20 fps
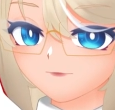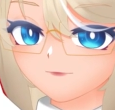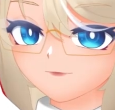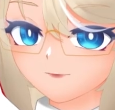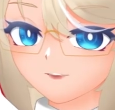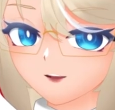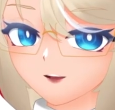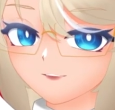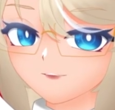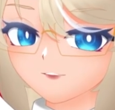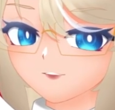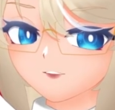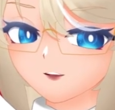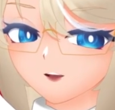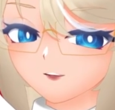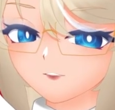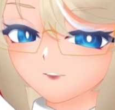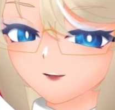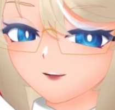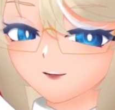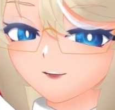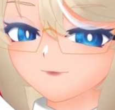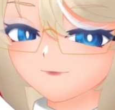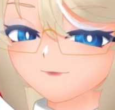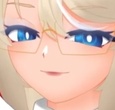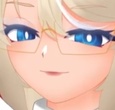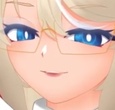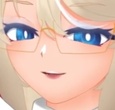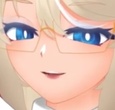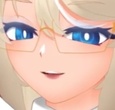And so
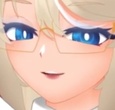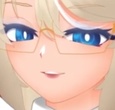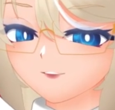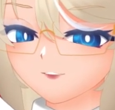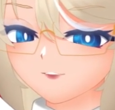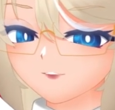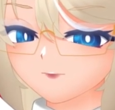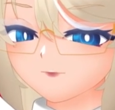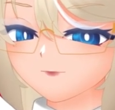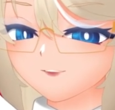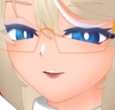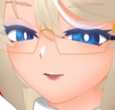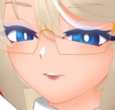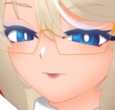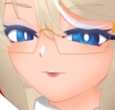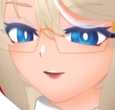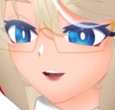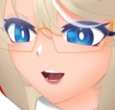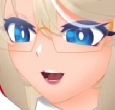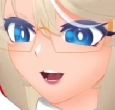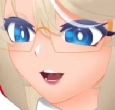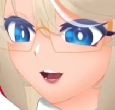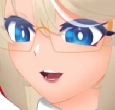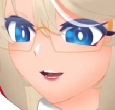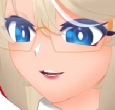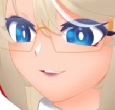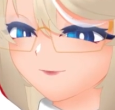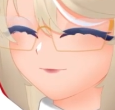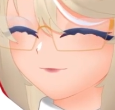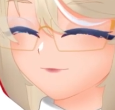if you don't
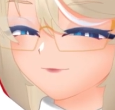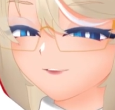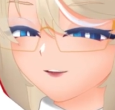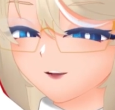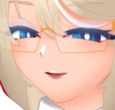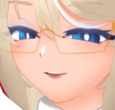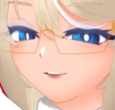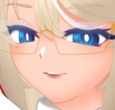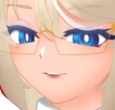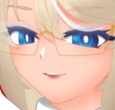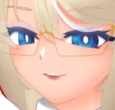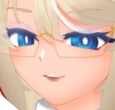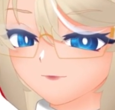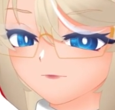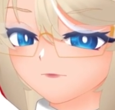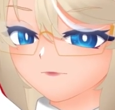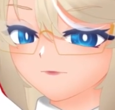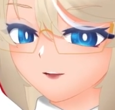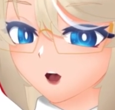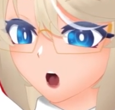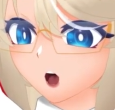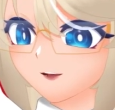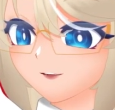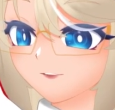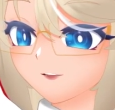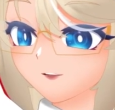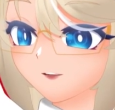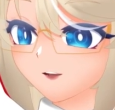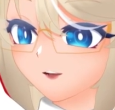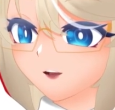have your
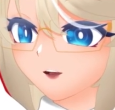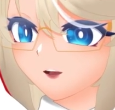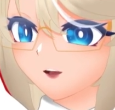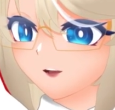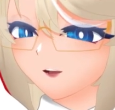model